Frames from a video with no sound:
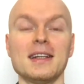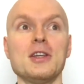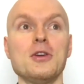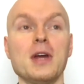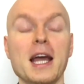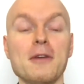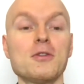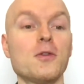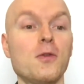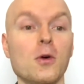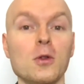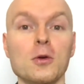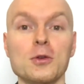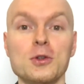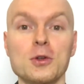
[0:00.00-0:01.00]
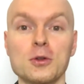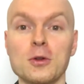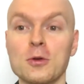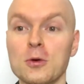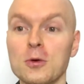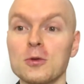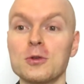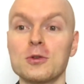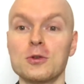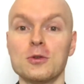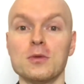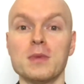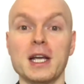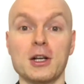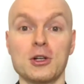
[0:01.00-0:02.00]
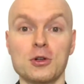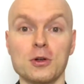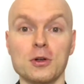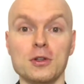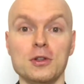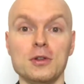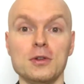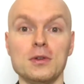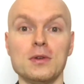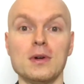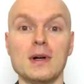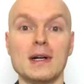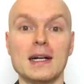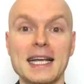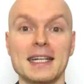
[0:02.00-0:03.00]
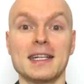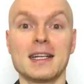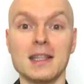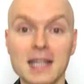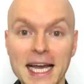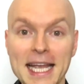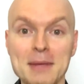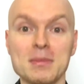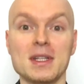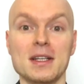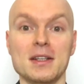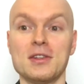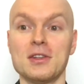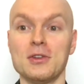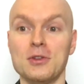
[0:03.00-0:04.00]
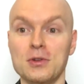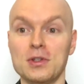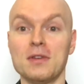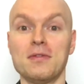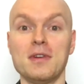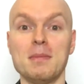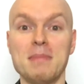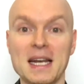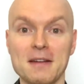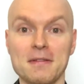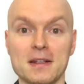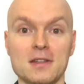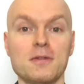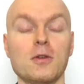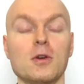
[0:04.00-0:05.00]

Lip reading: you have to follow certain rules to make sure you can claim these duty-free benefits.